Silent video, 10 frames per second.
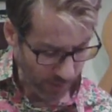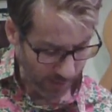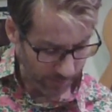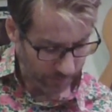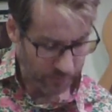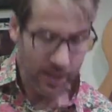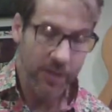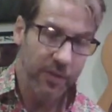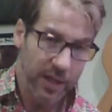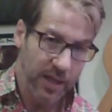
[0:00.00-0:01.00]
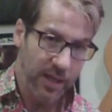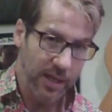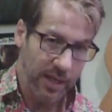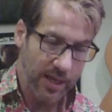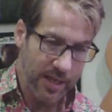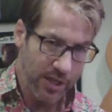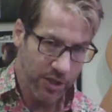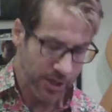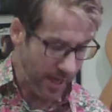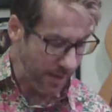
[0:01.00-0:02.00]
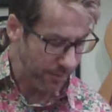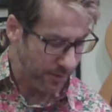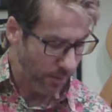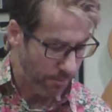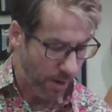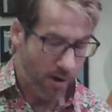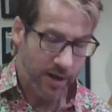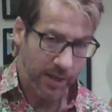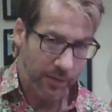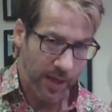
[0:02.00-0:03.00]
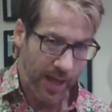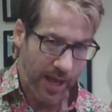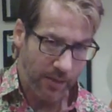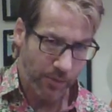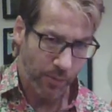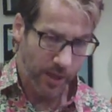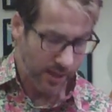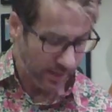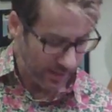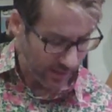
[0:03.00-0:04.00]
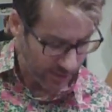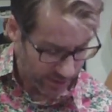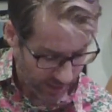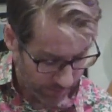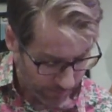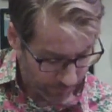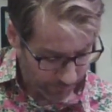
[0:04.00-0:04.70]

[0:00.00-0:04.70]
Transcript: fret in the E shape, so barring at the 8th in an E shape.